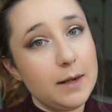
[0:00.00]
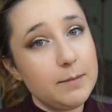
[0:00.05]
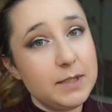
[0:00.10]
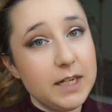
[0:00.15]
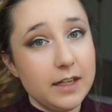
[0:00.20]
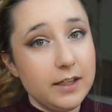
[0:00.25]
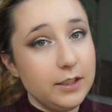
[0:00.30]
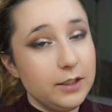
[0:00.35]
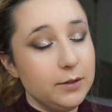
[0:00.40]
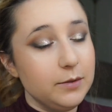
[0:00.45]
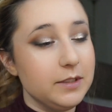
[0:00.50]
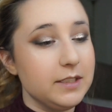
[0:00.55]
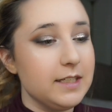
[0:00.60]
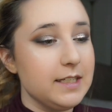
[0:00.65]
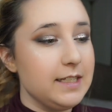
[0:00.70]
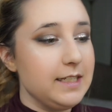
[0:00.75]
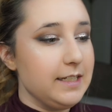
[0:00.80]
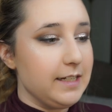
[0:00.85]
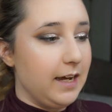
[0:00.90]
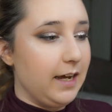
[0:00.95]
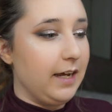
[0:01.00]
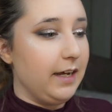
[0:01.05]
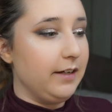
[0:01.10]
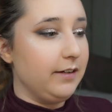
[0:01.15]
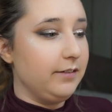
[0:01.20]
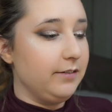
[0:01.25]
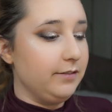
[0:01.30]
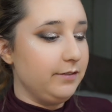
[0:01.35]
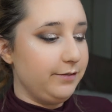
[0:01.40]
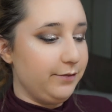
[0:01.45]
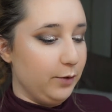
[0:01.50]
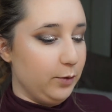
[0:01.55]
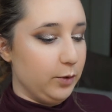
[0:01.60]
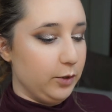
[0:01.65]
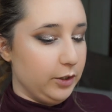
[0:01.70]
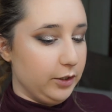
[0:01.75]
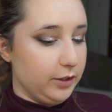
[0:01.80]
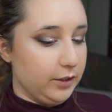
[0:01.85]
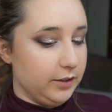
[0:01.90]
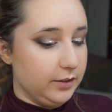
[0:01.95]
I'm telling you, this is not
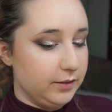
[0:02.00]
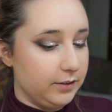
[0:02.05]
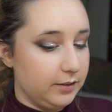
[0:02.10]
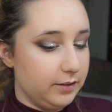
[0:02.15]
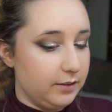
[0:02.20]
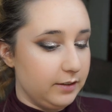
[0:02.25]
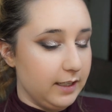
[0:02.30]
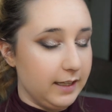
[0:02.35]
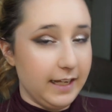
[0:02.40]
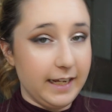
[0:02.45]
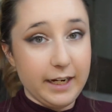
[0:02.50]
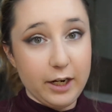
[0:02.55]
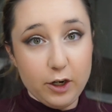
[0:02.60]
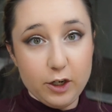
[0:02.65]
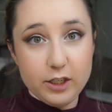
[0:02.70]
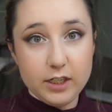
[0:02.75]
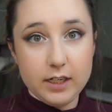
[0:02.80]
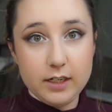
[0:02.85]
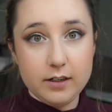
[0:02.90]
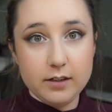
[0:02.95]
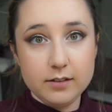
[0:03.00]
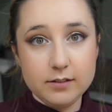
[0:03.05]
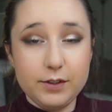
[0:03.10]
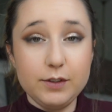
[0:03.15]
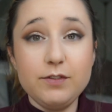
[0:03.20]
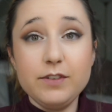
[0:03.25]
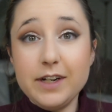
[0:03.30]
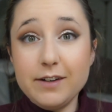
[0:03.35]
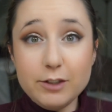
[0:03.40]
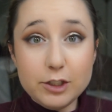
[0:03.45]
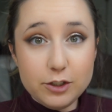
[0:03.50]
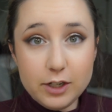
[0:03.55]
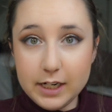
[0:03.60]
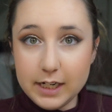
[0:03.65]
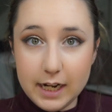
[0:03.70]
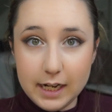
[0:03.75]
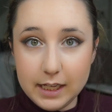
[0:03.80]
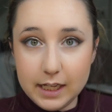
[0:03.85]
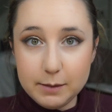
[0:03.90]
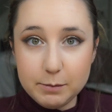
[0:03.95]
for the lighthearted. If you've never
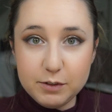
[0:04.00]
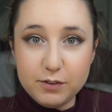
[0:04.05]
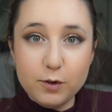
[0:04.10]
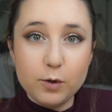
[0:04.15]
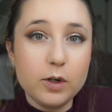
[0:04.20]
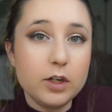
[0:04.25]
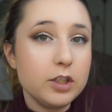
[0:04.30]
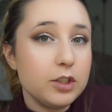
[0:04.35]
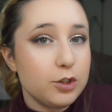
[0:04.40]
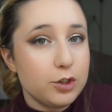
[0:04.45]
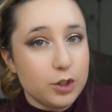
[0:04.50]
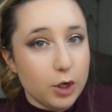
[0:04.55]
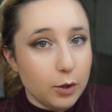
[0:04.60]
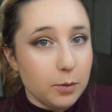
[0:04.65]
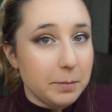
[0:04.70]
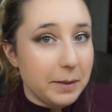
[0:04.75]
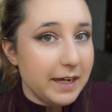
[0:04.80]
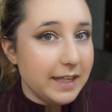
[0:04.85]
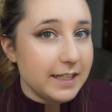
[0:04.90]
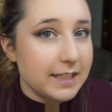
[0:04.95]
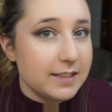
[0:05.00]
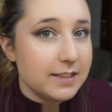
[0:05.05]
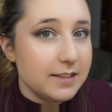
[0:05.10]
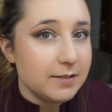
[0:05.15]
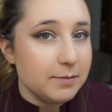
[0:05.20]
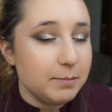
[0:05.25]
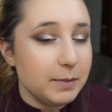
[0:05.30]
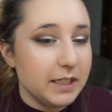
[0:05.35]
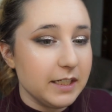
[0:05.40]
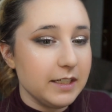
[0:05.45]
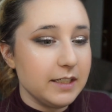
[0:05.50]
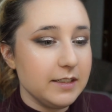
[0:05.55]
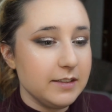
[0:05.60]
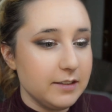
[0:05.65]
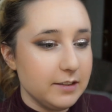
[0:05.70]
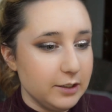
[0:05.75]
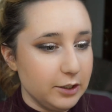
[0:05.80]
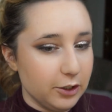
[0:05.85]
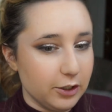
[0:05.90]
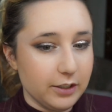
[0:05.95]
tried highlight before, don't buy this
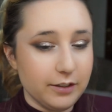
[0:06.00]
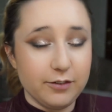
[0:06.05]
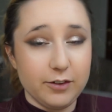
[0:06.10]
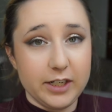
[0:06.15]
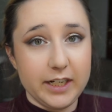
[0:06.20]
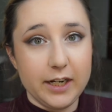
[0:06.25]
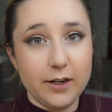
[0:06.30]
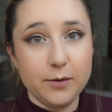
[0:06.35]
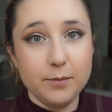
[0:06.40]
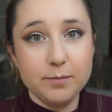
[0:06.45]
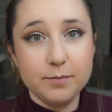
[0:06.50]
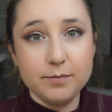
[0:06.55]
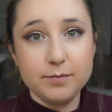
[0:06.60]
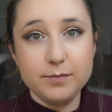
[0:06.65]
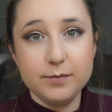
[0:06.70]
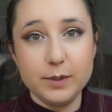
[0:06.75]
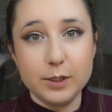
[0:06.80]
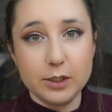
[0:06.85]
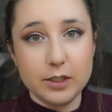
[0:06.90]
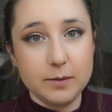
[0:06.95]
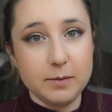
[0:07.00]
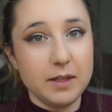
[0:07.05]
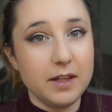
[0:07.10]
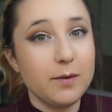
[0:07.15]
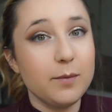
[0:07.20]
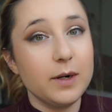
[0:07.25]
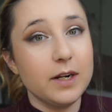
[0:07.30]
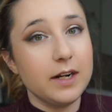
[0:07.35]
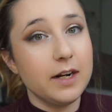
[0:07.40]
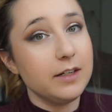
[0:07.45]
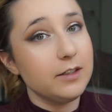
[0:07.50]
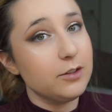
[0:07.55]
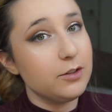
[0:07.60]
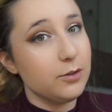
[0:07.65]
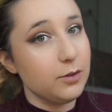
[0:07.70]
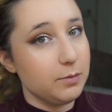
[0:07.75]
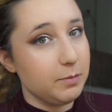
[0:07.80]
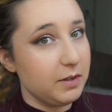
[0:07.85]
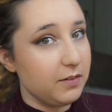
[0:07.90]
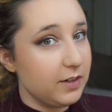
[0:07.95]
because you're gonna freak out. You're gonna be like, what did I just
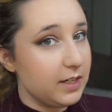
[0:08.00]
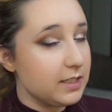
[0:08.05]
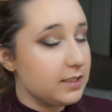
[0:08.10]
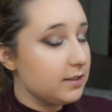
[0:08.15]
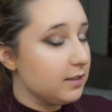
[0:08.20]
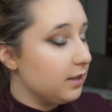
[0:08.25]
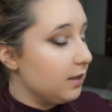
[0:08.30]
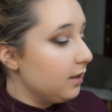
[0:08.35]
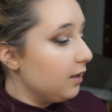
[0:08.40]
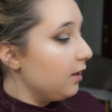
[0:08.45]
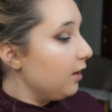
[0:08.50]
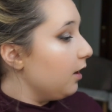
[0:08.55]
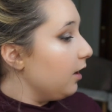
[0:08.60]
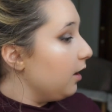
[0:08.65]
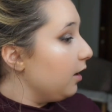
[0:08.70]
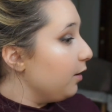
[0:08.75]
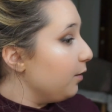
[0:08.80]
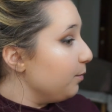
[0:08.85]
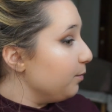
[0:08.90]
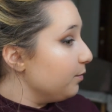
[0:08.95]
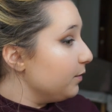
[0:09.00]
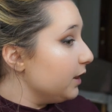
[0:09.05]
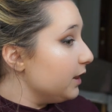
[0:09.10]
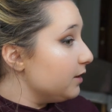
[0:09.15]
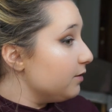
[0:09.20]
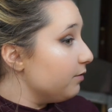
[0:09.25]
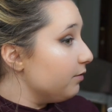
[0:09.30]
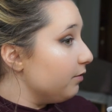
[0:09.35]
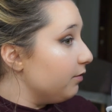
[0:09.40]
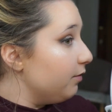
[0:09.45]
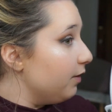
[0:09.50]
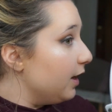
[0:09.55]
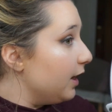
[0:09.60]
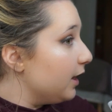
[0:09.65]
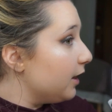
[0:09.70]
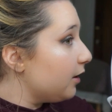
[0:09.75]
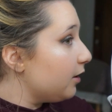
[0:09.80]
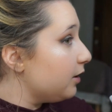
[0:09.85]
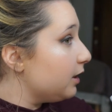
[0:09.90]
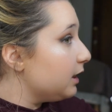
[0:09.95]
do to my face? It's
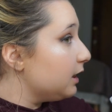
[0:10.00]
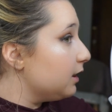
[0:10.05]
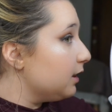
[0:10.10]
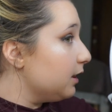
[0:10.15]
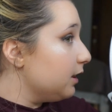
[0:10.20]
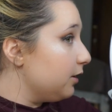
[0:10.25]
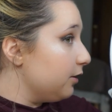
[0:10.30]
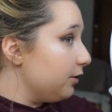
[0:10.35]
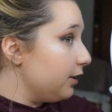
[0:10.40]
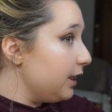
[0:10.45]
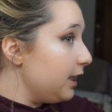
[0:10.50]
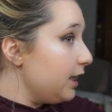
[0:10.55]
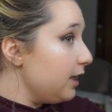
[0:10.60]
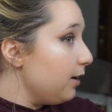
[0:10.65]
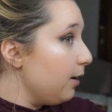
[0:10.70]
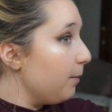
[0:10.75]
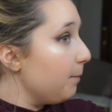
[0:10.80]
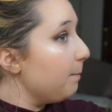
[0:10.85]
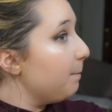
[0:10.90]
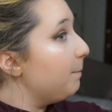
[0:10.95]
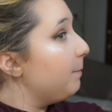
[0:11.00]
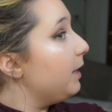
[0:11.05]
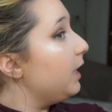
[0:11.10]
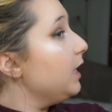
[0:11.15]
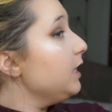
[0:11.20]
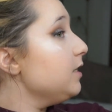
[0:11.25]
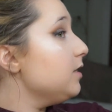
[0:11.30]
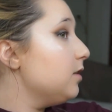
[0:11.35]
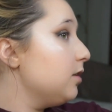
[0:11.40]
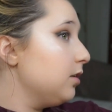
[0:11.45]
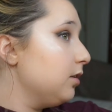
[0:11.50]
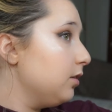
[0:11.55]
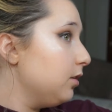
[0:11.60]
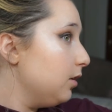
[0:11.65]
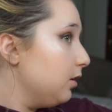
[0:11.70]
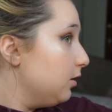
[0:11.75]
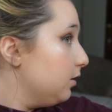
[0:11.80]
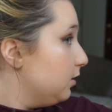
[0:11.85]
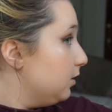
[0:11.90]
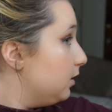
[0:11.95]
very glittery, but
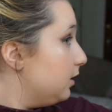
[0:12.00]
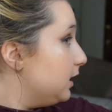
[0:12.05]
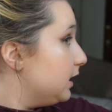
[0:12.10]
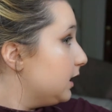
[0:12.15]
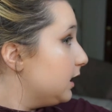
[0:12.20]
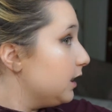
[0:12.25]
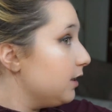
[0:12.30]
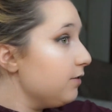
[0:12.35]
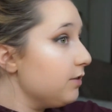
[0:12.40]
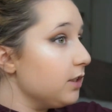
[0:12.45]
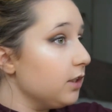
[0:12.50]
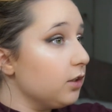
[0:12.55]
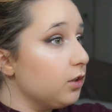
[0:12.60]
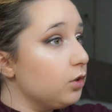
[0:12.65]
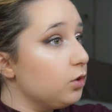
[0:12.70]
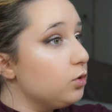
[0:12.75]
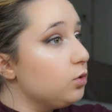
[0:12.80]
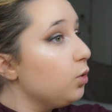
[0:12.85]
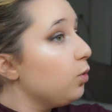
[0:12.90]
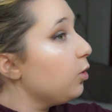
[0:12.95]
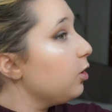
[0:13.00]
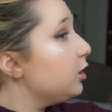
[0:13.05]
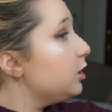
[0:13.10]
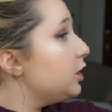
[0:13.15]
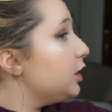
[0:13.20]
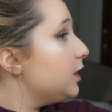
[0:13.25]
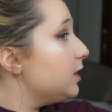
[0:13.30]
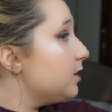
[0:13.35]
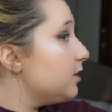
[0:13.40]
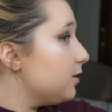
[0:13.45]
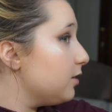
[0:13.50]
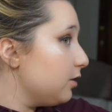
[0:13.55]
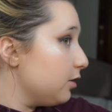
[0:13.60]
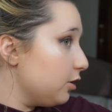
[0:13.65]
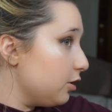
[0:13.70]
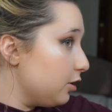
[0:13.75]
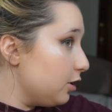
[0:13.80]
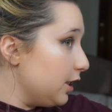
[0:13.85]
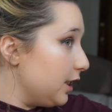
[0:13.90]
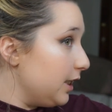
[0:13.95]
it gives a gorgeous
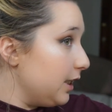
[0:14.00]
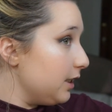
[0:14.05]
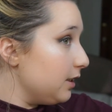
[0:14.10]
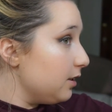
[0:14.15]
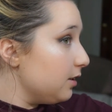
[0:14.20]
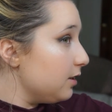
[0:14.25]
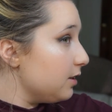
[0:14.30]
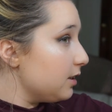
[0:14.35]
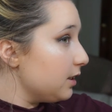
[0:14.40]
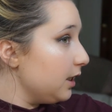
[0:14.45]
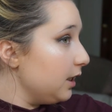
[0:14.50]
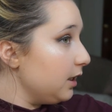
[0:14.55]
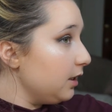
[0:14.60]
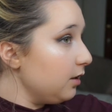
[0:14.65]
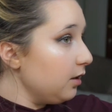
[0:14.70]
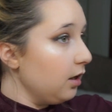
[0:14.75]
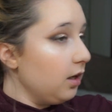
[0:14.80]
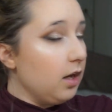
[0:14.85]
sheen to the skin.